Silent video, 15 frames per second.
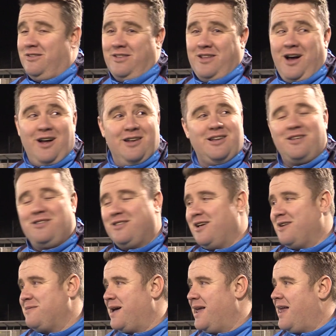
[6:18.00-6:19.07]
No, I don't
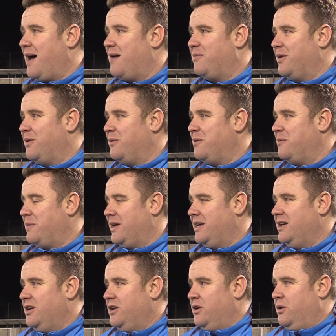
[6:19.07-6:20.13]
know about that, but we'll
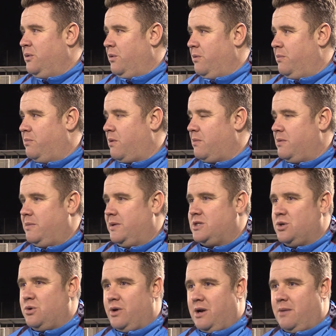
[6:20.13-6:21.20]
probably be
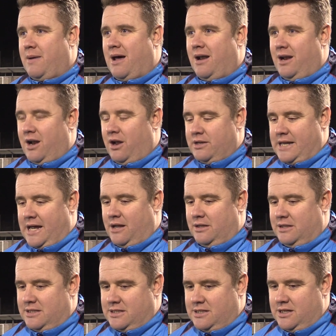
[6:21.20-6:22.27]
talking about it, no doubt,
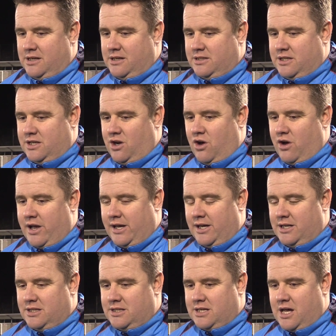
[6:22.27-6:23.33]
tonight.
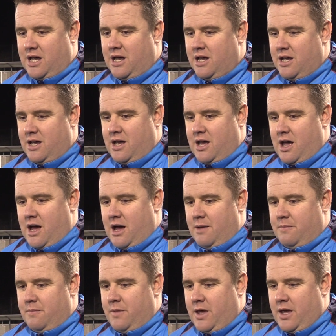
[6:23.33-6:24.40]
And
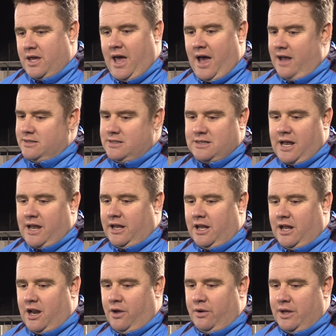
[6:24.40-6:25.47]
yeah, as I say,
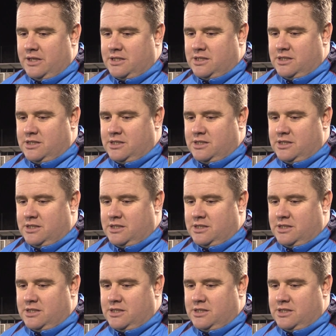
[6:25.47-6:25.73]
you know,